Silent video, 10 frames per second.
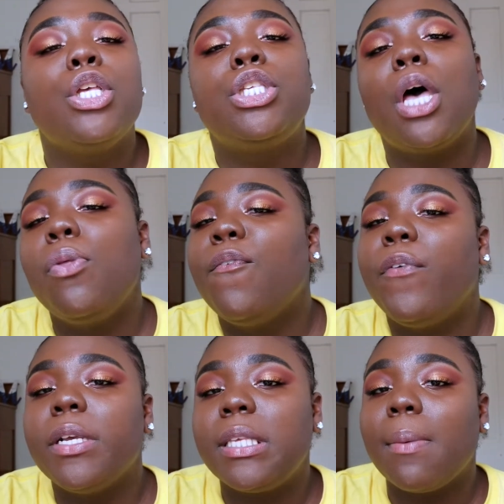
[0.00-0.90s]
So the
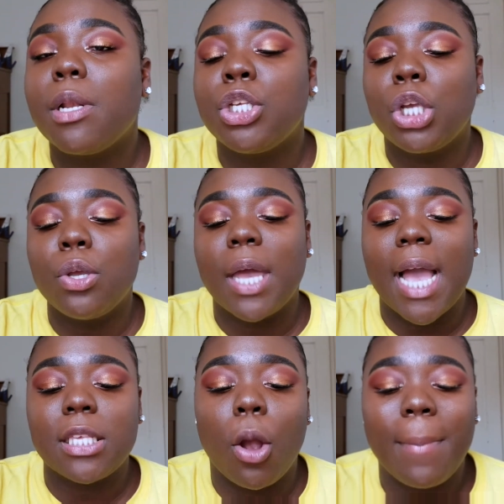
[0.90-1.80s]
first thing I'm going to show you
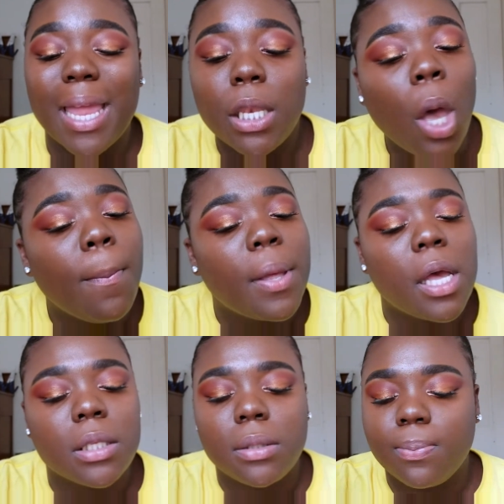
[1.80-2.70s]
guys are my
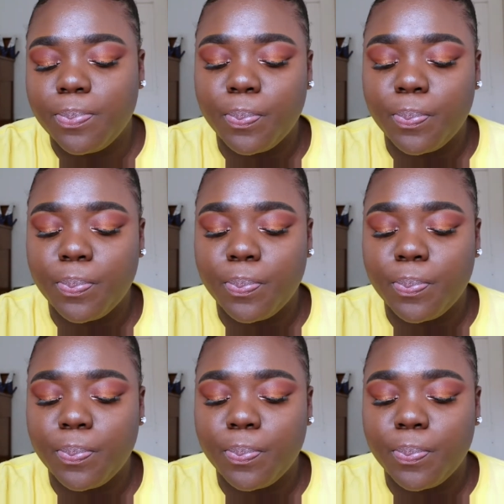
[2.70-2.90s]
notebooks.